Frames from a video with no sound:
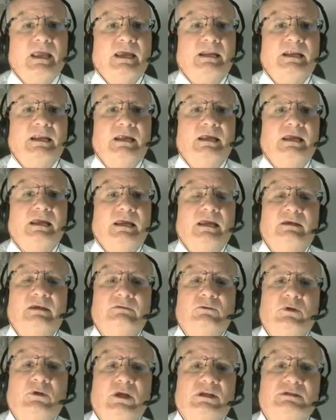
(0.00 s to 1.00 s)
and
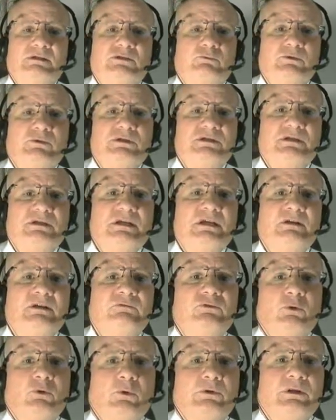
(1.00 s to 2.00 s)
it's
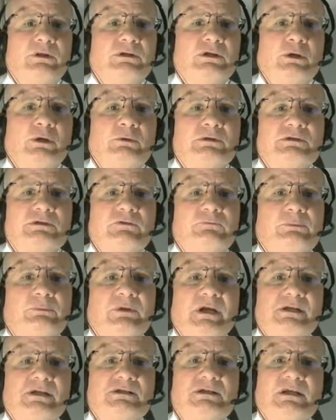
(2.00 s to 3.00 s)
received or the donors have
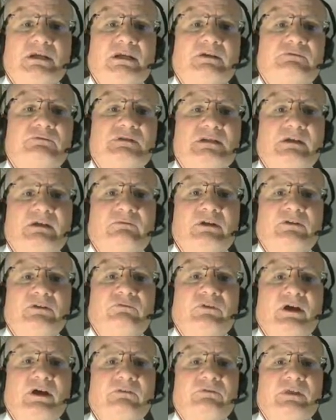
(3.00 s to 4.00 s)
pledged to give
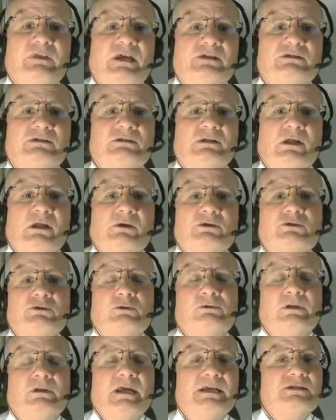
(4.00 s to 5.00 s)
$75,000
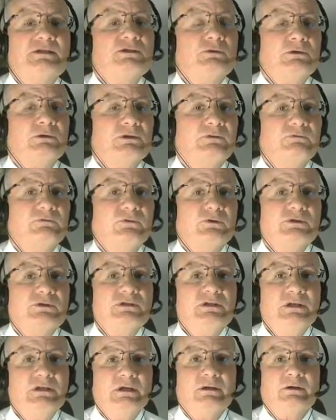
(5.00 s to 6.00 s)
or less during the
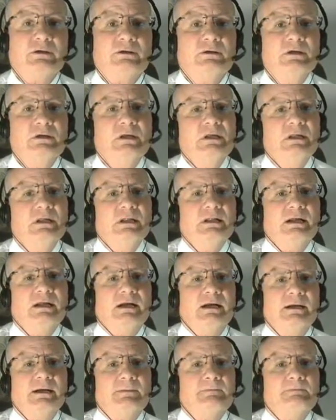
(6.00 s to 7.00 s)
first year,
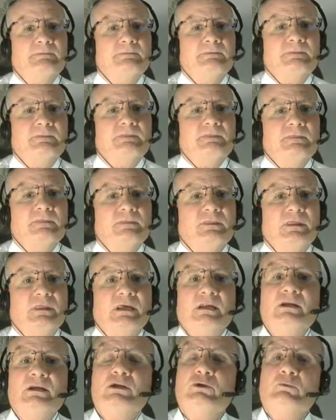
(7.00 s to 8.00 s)

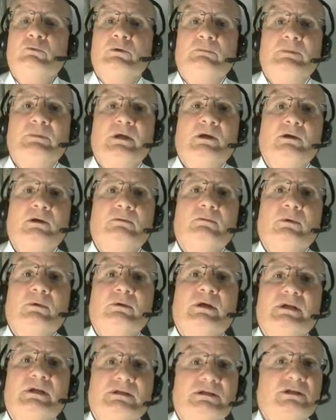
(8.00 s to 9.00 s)
then you would be
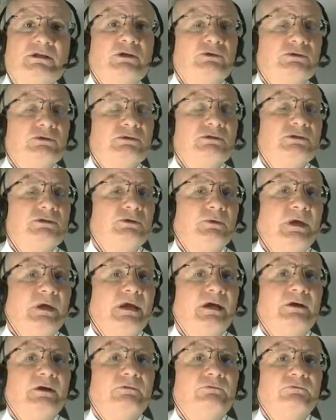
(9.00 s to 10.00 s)
considered to
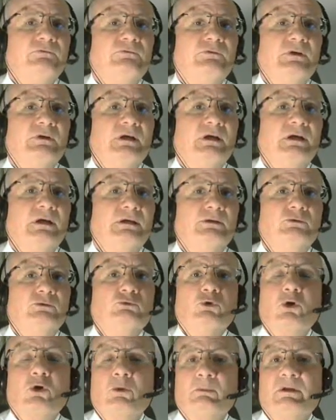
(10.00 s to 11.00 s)
have
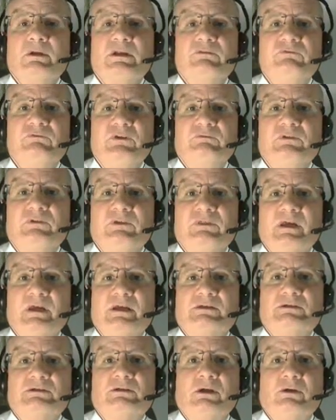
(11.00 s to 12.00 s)
normally
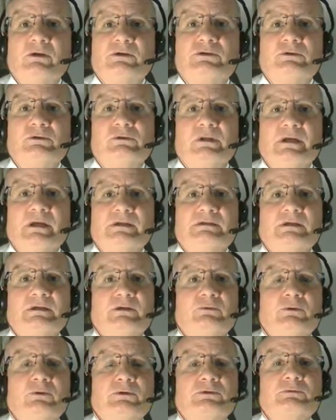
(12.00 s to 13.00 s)
$50,000 or less
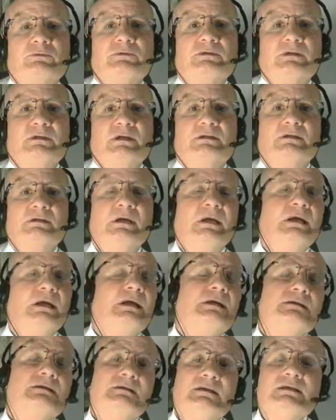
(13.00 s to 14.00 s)
in gross receipts,
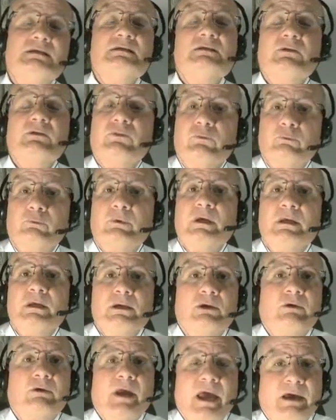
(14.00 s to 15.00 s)
because this is a
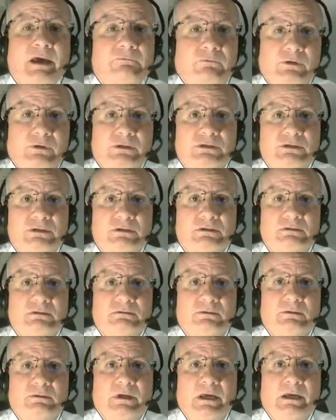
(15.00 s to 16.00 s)
3-year average.
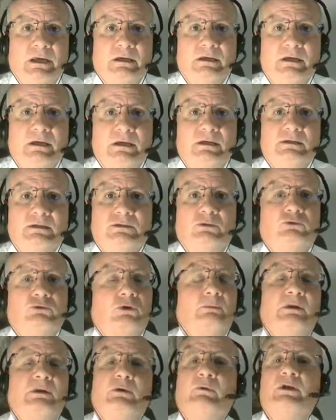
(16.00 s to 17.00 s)
Okay, so
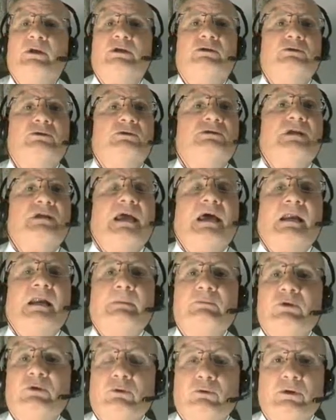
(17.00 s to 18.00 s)
normally what you do is you add
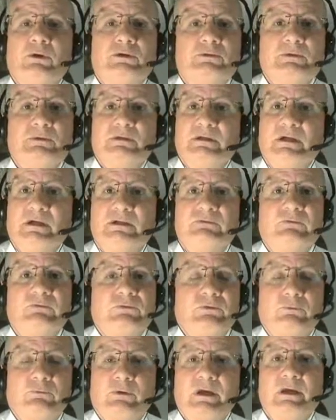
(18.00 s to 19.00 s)
up your gross receipts for
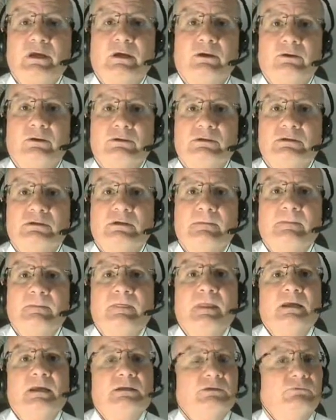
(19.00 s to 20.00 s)
3 years,
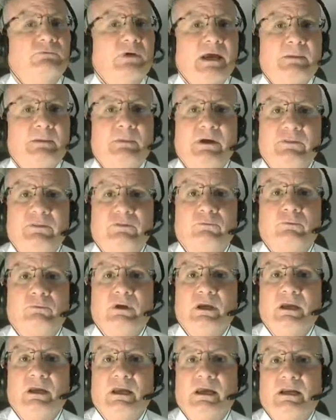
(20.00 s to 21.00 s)
divide by
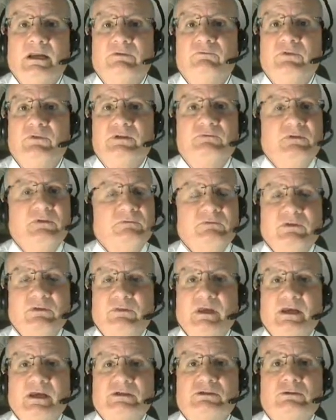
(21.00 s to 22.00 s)
3, and if it's
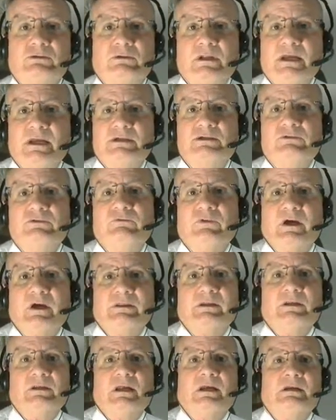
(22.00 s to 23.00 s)
$50,000 or less, you file
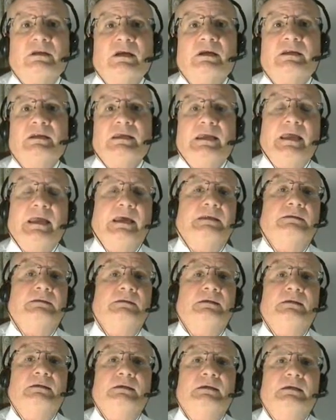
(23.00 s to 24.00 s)
the 990N.
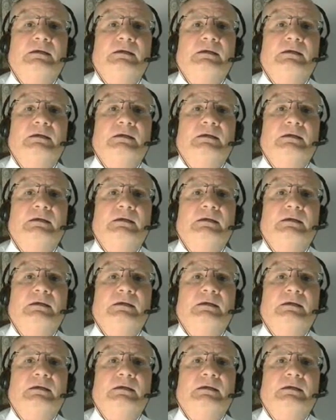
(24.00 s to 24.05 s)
